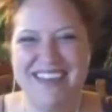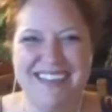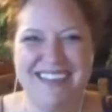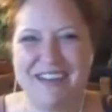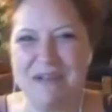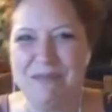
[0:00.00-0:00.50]

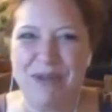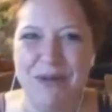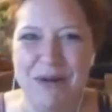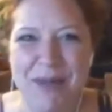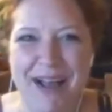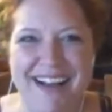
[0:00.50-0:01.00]
the
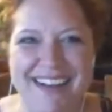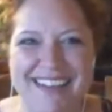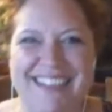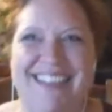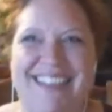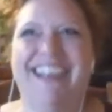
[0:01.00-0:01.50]
computer
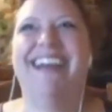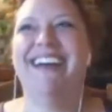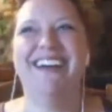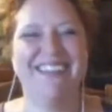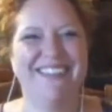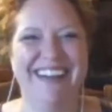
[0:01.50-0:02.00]
box,
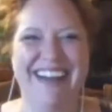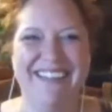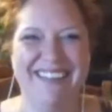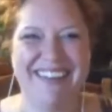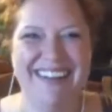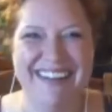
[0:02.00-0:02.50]

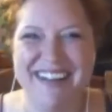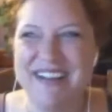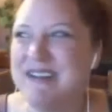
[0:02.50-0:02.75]
whatever.